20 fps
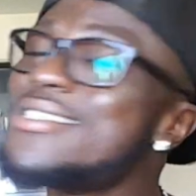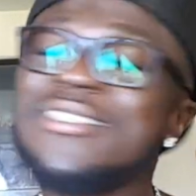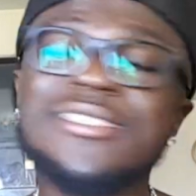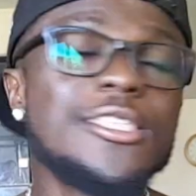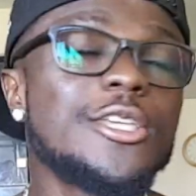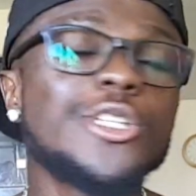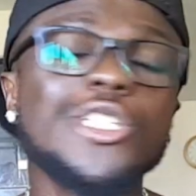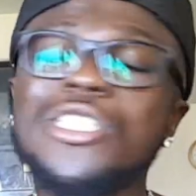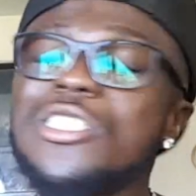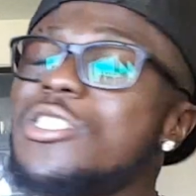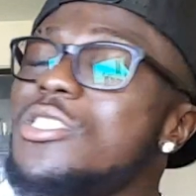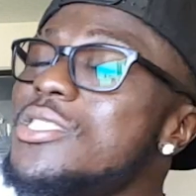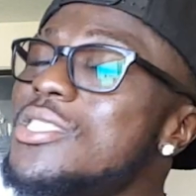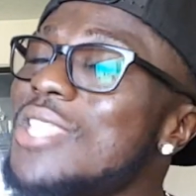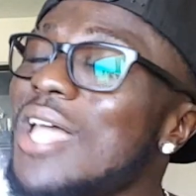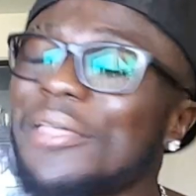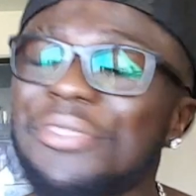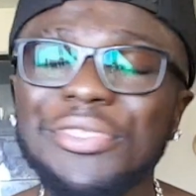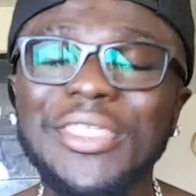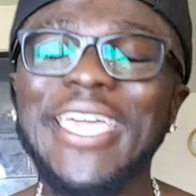There's
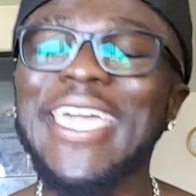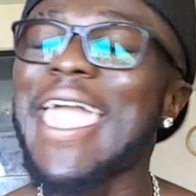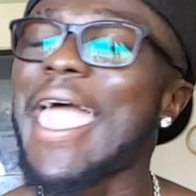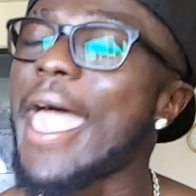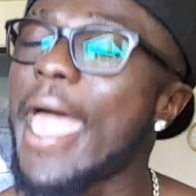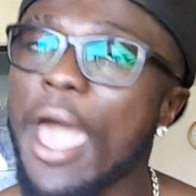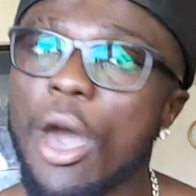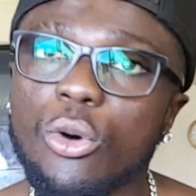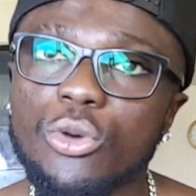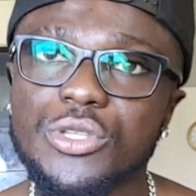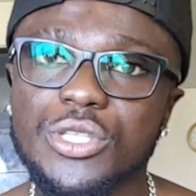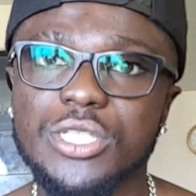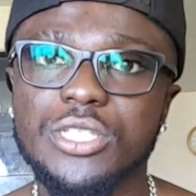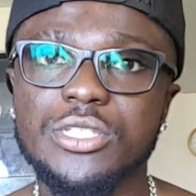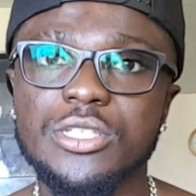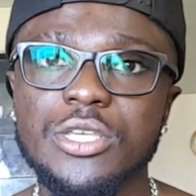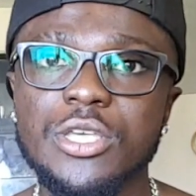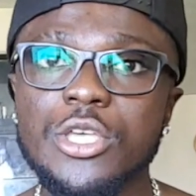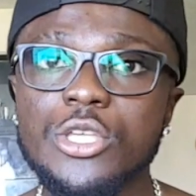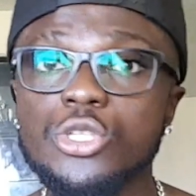nothing else.
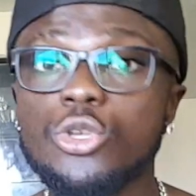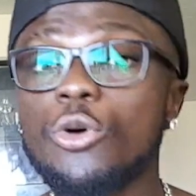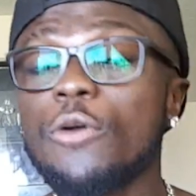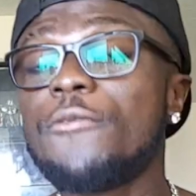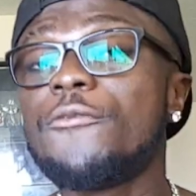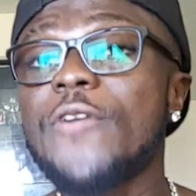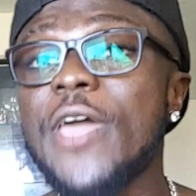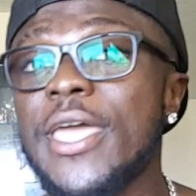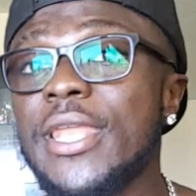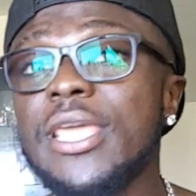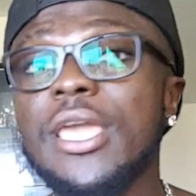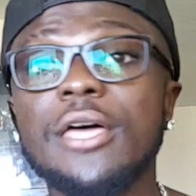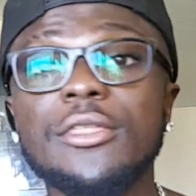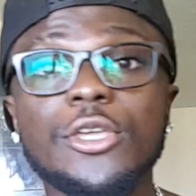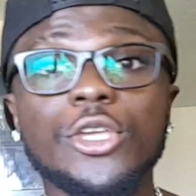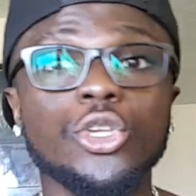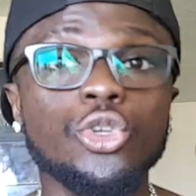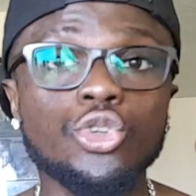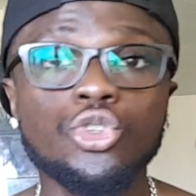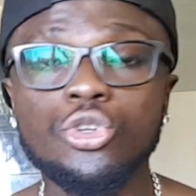So if any other
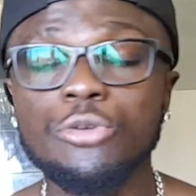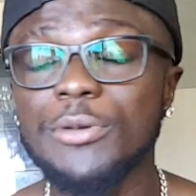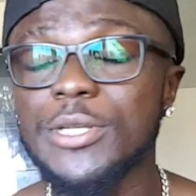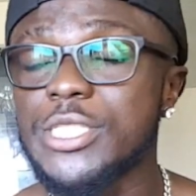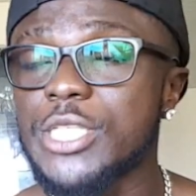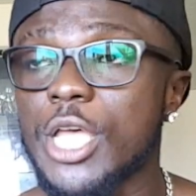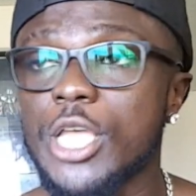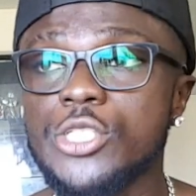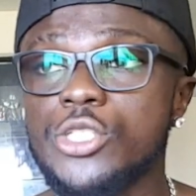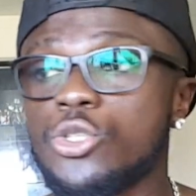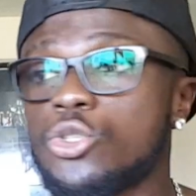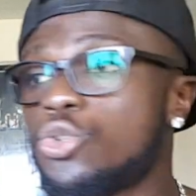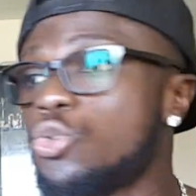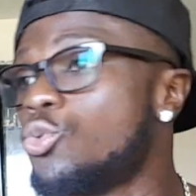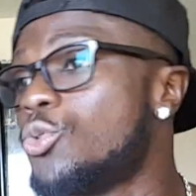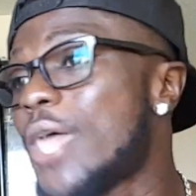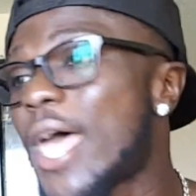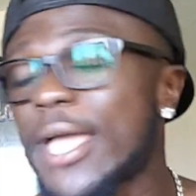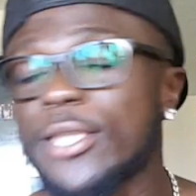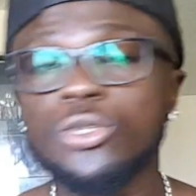YouTuber tells you
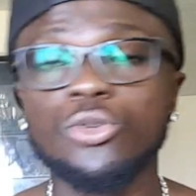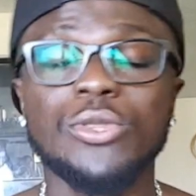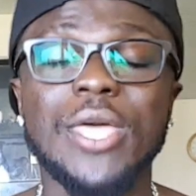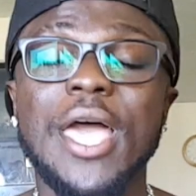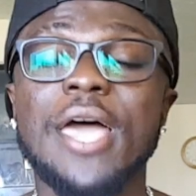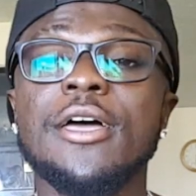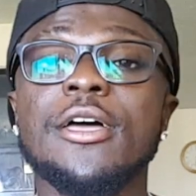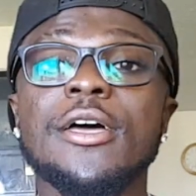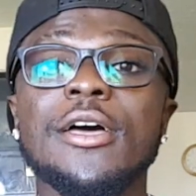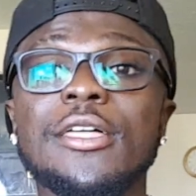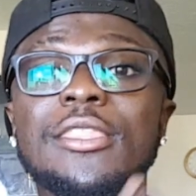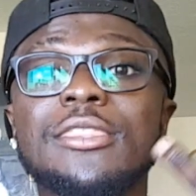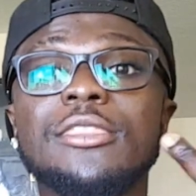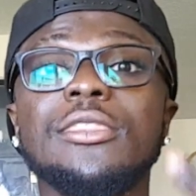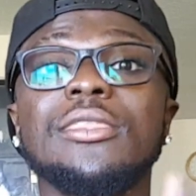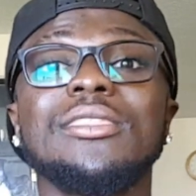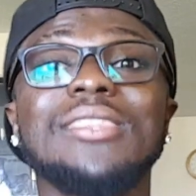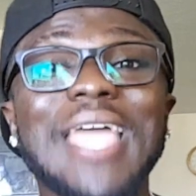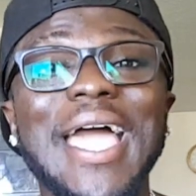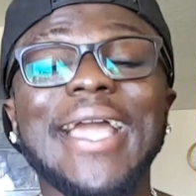do that, do that,
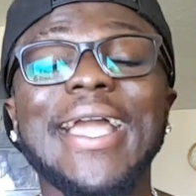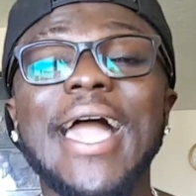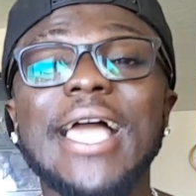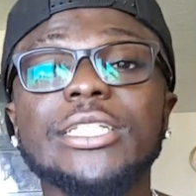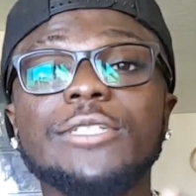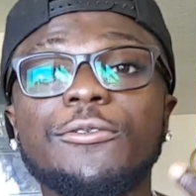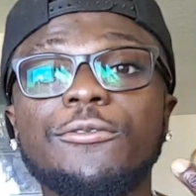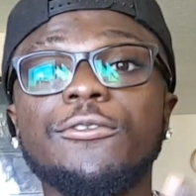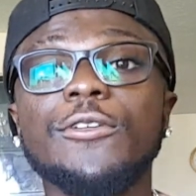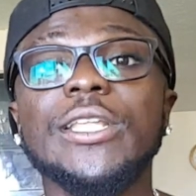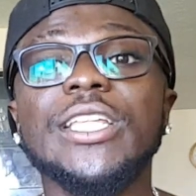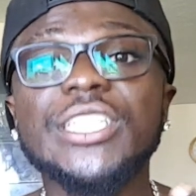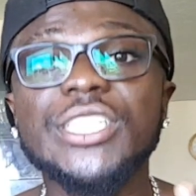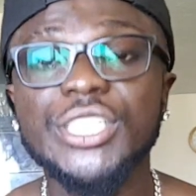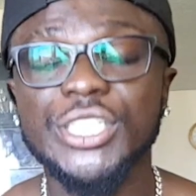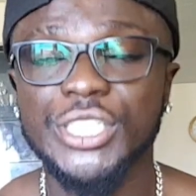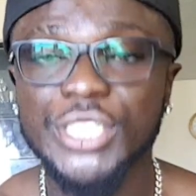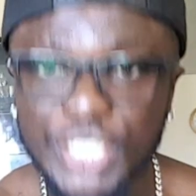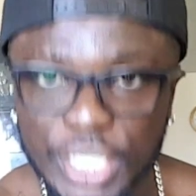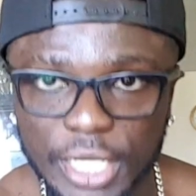that guy's full of
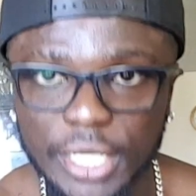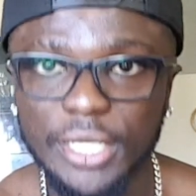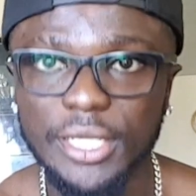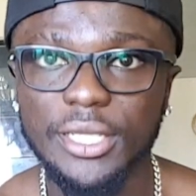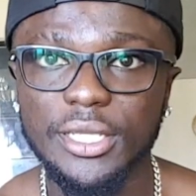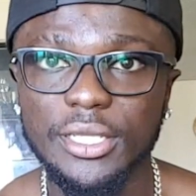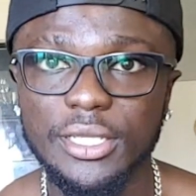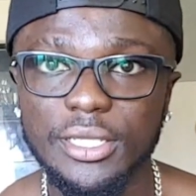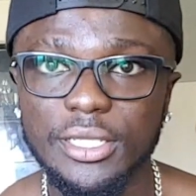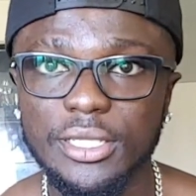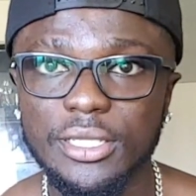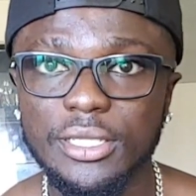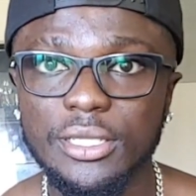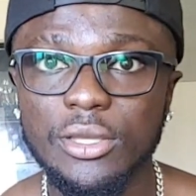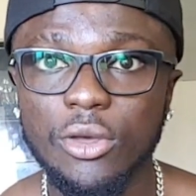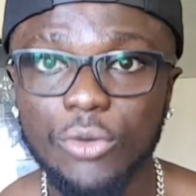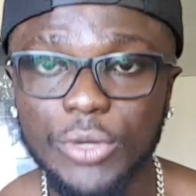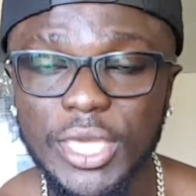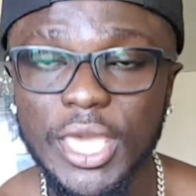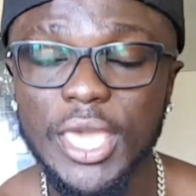shit.
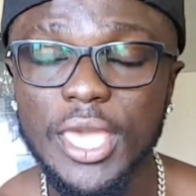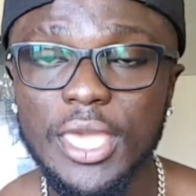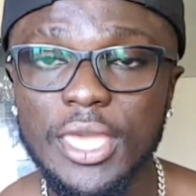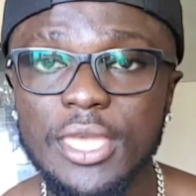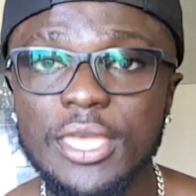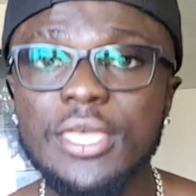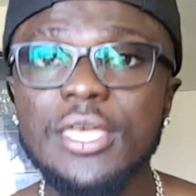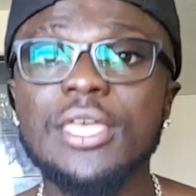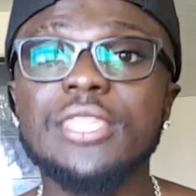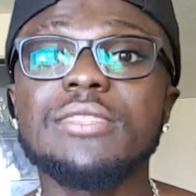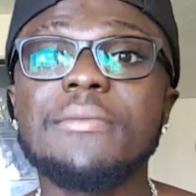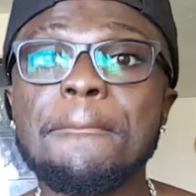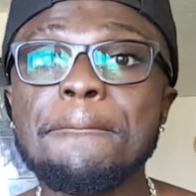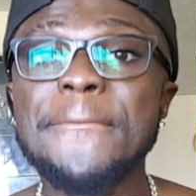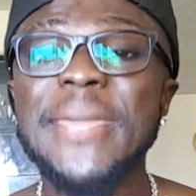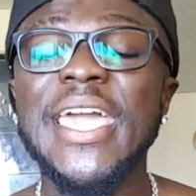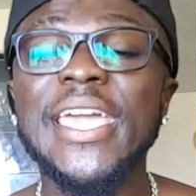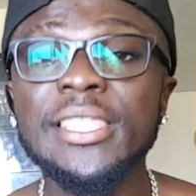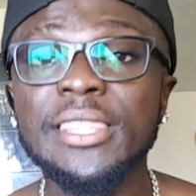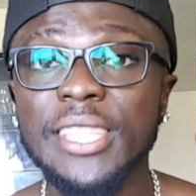Okay, the
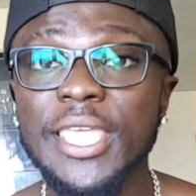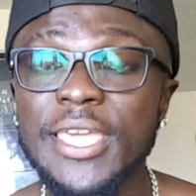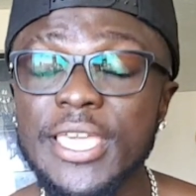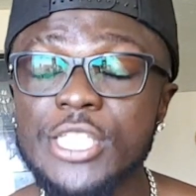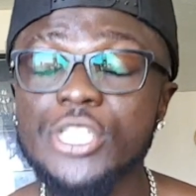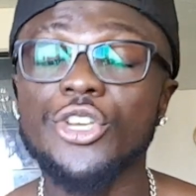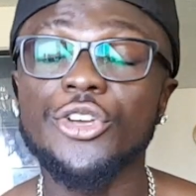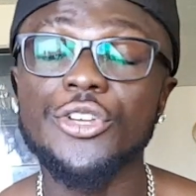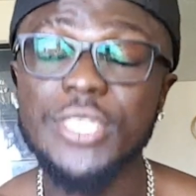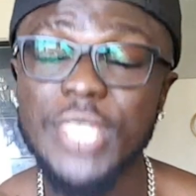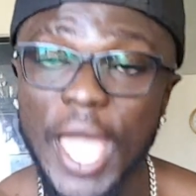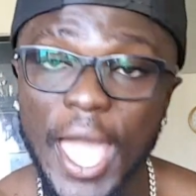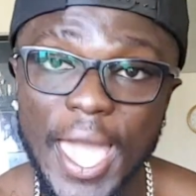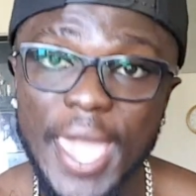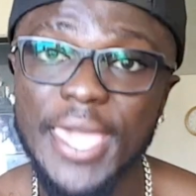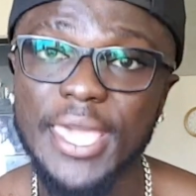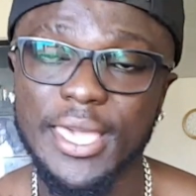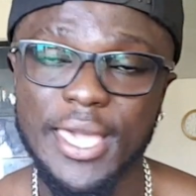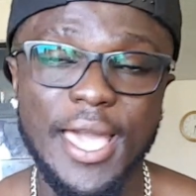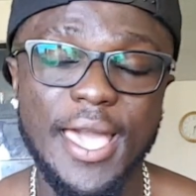main thing is your
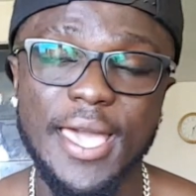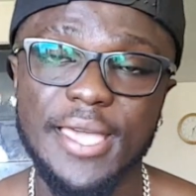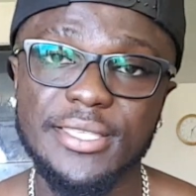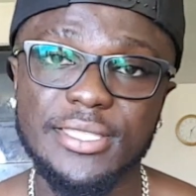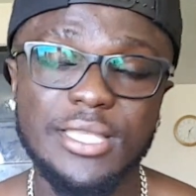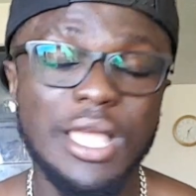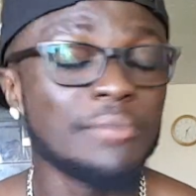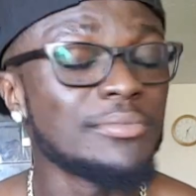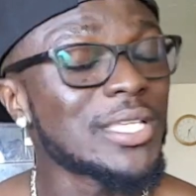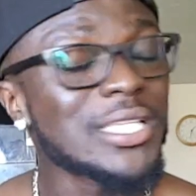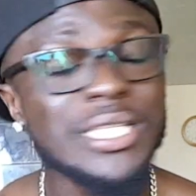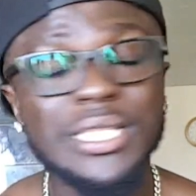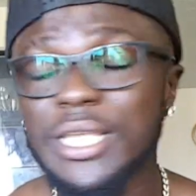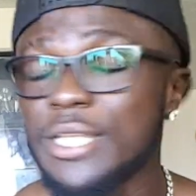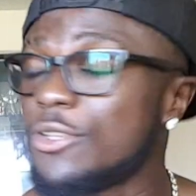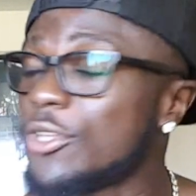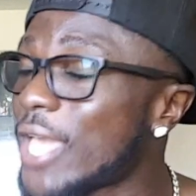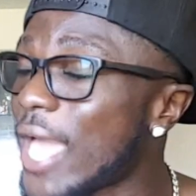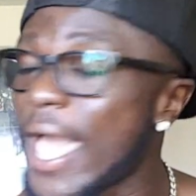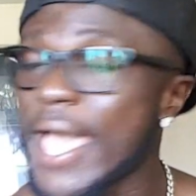diet, guys. I'm just
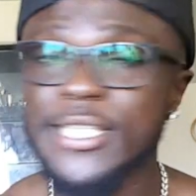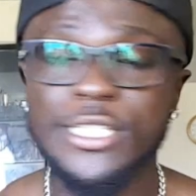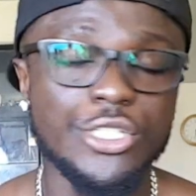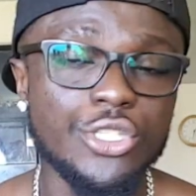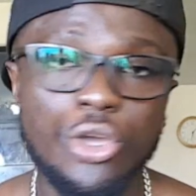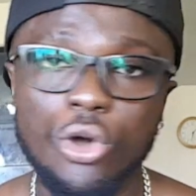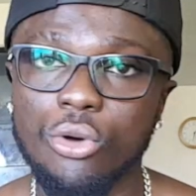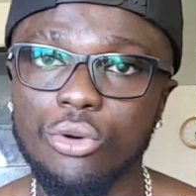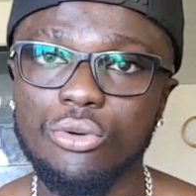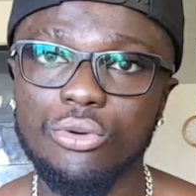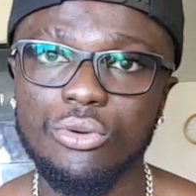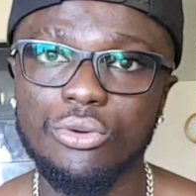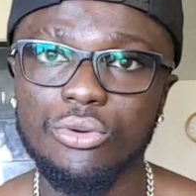letting you guys know.